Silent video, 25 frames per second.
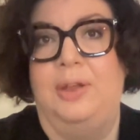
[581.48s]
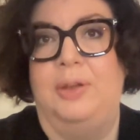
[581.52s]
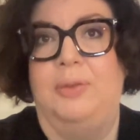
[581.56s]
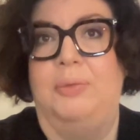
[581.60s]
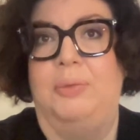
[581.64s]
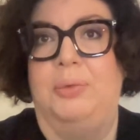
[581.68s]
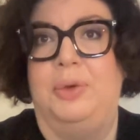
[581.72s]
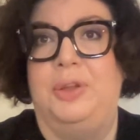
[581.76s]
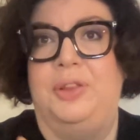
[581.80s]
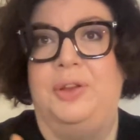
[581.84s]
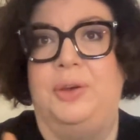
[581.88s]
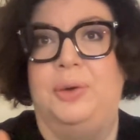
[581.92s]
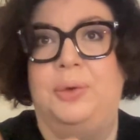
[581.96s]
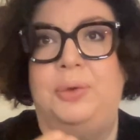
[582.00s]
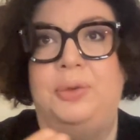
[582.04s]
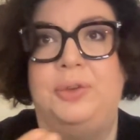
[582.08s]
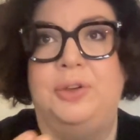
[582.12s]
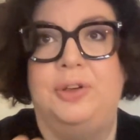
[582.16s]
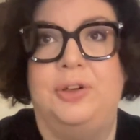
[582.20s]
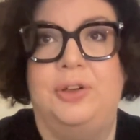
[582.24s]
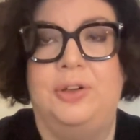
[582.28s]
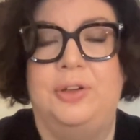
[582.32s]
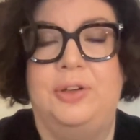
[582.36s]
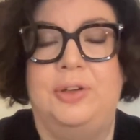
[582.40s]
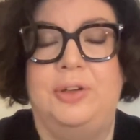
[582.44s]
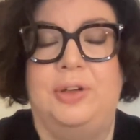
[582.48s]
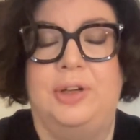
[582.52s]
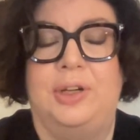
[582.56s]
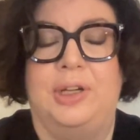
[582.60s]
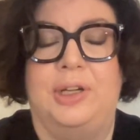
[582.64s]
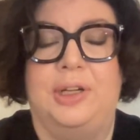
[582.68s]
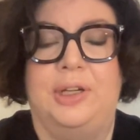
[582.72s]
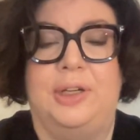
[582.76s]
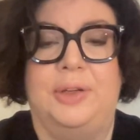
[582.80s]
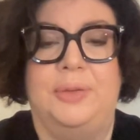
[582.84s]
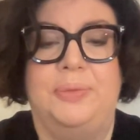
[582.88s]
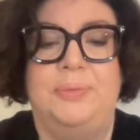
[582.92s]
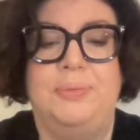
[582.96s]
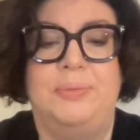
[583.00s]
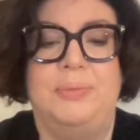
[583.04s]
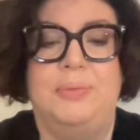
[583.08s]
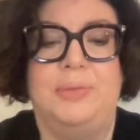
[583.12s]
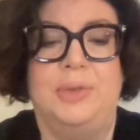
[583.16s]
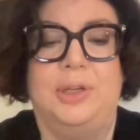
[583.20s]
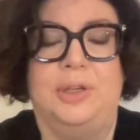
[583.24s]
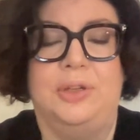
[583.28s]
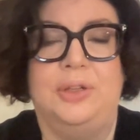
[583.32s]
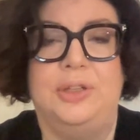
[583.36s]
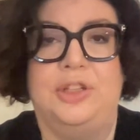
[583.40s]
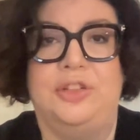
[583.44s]
With older
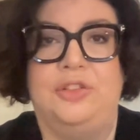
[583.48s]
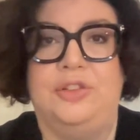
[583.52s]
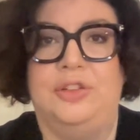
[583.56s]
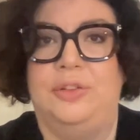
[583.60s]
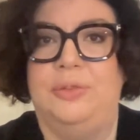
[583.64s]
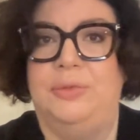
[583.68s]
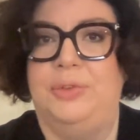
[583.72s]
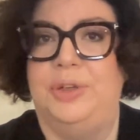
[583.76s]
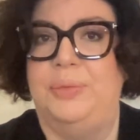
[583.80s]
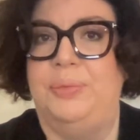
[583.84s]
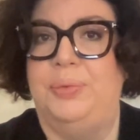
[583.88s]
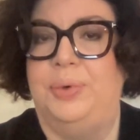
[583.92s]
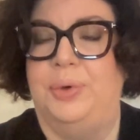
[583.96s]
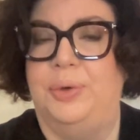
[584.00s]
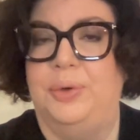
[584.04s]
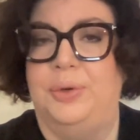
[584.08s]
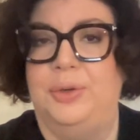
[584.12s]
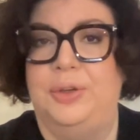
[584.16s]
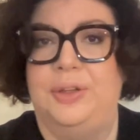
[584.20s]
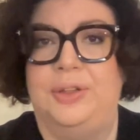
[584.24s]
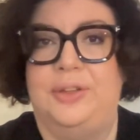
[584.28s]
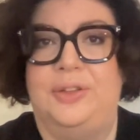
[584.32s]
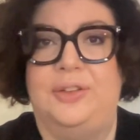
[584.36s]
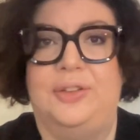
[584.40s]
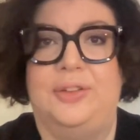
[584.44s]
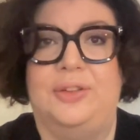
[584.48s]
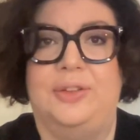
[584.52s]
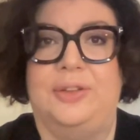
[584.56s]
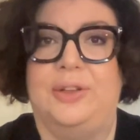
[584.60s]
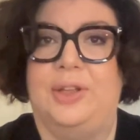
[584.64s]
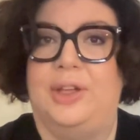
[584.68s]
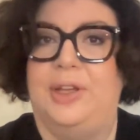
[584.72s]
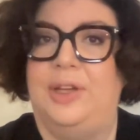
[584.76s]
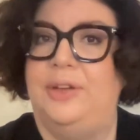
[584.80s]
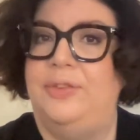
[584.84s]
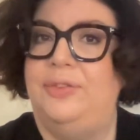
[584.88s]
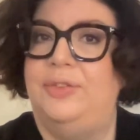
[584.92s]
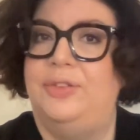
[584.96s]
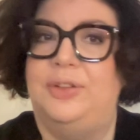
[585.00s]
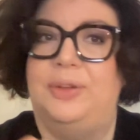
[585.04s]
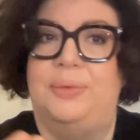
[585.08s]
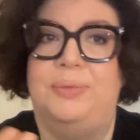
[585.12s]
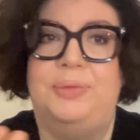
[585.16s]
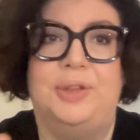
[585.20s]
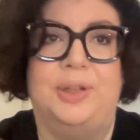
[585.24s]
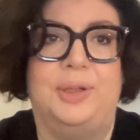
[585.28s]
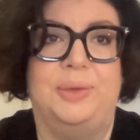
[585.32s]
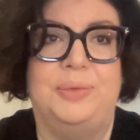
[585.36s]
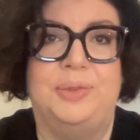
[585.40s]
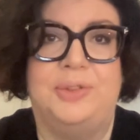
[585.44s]
condition reports, I've
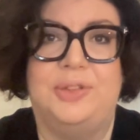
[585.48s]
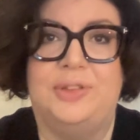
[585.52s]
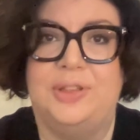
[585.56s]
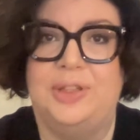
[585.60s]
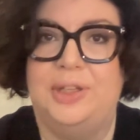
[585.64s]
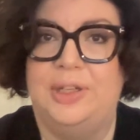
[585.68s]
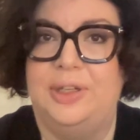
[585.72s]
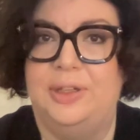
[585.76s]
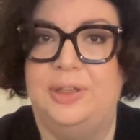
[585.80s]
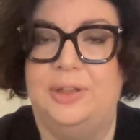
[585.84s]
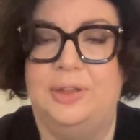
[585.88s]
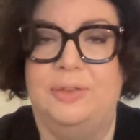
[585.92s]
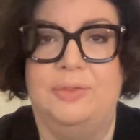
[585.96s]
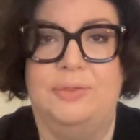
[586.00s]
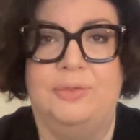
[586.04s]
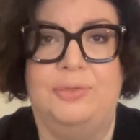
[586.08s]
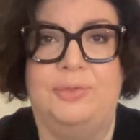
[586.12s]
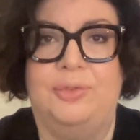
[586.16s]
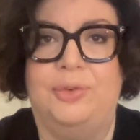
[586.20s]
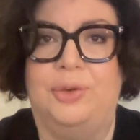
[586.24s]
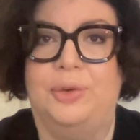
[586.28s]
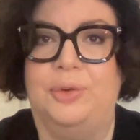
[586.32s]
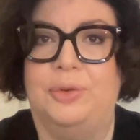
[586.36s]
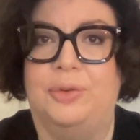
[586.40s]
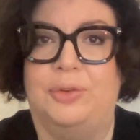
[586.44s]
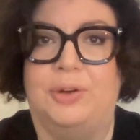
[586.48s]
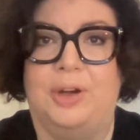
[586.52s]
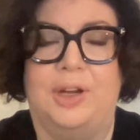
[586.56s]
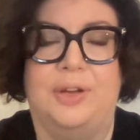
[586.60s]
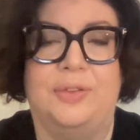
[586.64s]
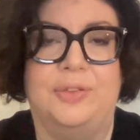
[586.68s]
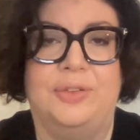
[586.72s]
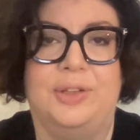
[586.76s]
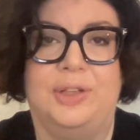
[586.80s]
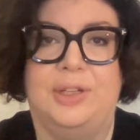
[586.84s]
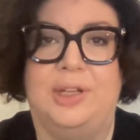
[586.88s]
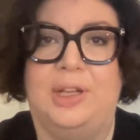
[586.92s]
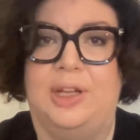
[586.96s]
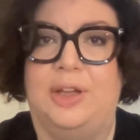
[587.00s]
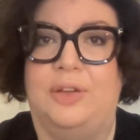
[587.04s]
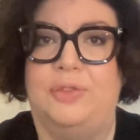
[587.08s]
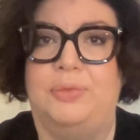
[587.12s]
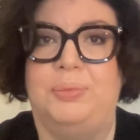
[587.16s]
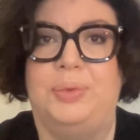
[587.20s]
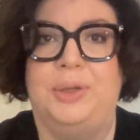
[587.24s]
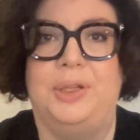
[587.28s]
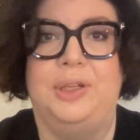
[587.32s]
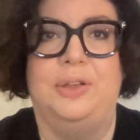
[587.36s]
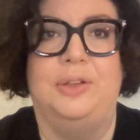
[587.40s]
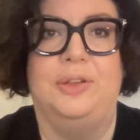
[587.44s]
sometimes seen photographs that
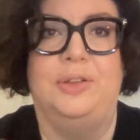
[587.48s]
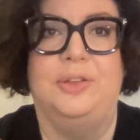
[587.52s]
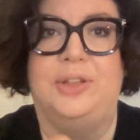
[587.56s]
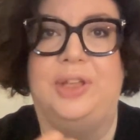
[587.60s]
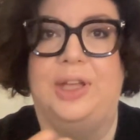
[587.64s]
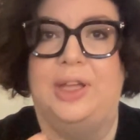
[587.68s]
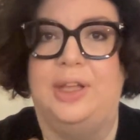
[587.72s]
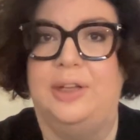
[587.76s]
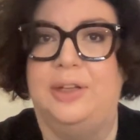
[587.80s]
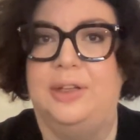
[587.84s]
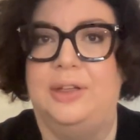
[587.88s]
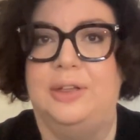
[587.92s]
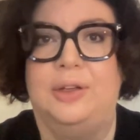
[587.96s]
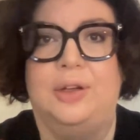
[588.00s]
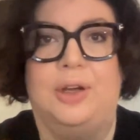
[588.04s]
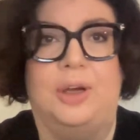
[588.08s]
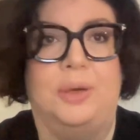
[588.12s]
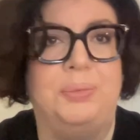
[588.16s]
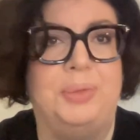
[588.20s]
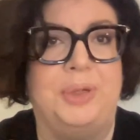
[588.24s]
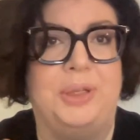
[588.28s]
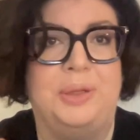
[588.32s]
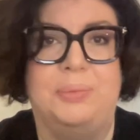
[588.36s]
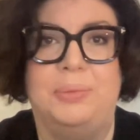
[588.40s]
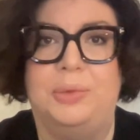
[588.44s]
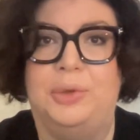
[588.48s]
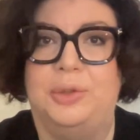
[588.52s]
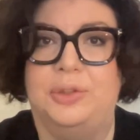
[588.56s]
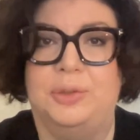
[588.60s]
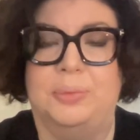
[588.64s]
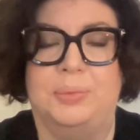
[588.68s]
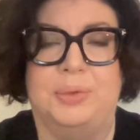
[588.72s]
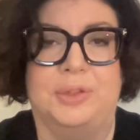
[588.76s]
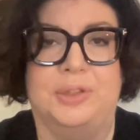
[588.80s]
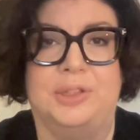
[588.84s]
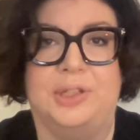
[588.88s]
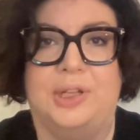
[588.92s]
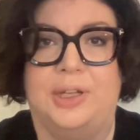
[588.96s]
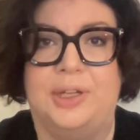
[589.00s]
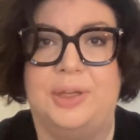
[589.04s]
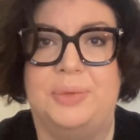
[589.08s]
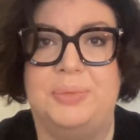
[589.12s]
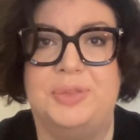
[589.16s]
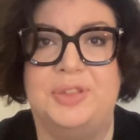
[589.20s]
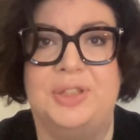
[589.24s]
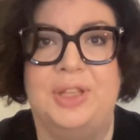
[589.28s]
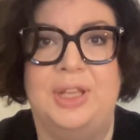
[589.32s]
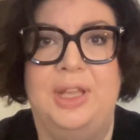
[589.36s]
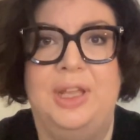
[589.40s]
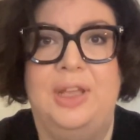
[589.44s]
have been scanned and copied multiple
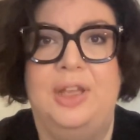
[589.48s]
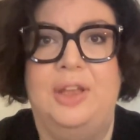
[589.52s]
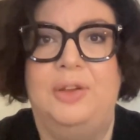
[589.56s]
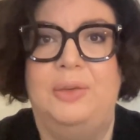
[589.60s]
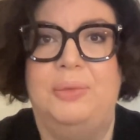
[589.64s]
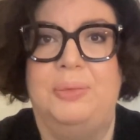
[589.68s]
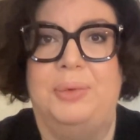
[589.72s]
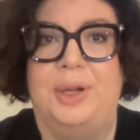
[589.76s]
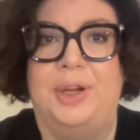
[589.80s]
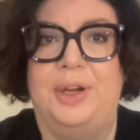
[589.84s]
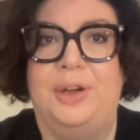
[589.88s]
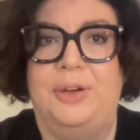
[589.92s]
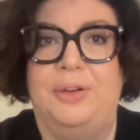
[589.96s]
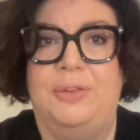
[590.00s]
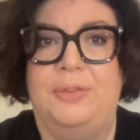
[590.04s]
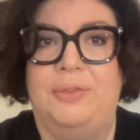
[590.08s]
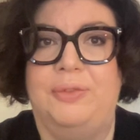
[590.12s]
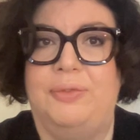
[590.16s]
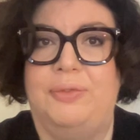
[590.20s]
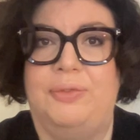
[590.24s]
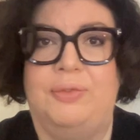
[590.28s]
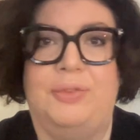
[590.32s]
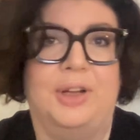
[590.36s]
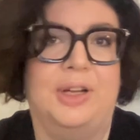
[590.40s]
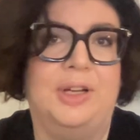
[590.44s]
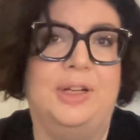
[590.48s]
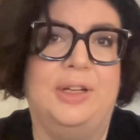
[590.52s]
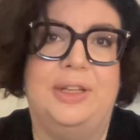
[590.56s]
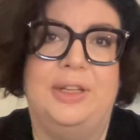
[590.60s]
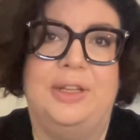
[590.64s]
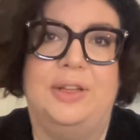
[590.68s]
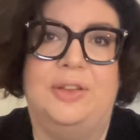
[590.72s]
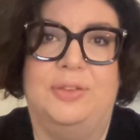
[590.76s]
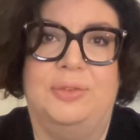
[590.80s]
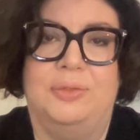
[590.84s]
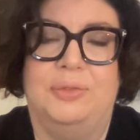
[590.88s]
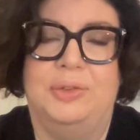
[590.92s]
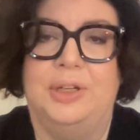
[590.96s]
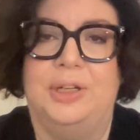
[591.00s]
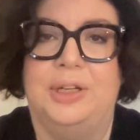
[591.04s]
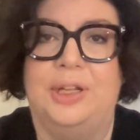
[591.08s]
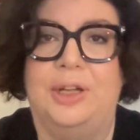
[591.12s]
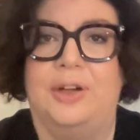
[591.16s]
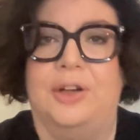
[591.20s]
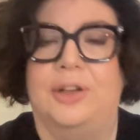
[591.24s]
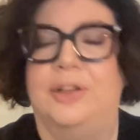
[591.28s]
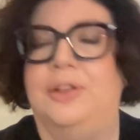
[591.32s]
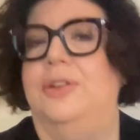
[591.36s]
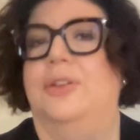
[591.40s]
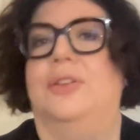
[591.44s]
times where, frankly, it's really
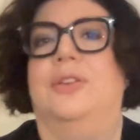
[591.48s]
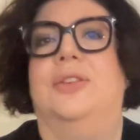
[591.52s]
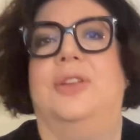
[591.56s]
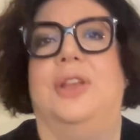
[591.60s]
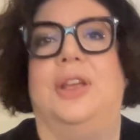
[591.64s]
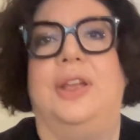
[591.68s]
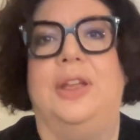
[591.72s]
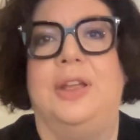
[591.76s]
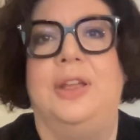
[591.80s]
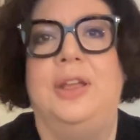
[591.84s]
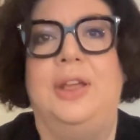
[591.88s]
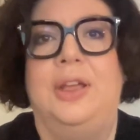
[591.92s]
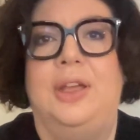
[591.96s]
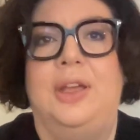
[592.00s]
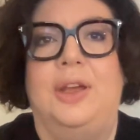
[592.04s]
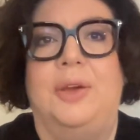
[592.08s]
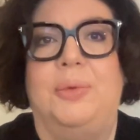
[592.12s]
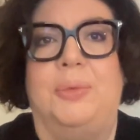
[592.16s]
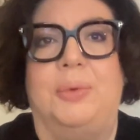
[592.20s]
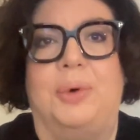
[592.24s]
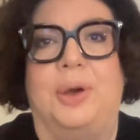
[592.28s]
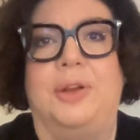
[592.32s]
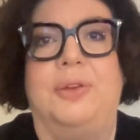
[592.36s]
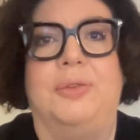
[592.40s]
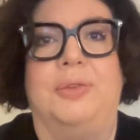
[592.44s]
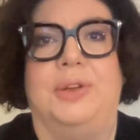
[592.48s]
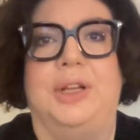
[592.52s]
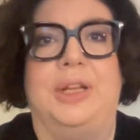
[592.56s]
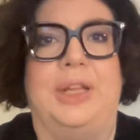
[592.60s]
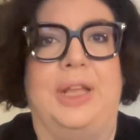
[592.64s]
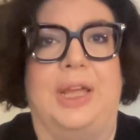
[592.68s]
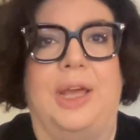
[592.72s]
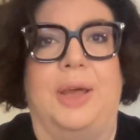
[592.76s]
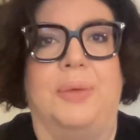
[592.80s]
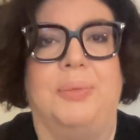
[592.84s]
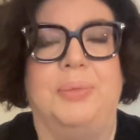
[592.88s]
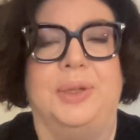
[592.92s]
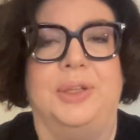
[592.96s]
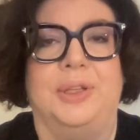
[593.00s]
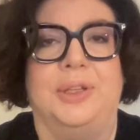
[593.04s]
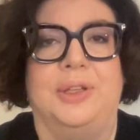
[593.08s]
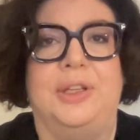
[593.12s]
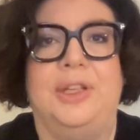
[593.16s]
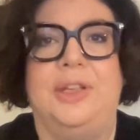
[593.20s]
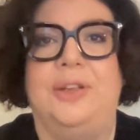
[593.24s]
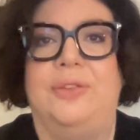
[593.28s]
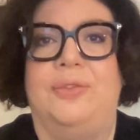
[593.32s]
hard to say what really happened,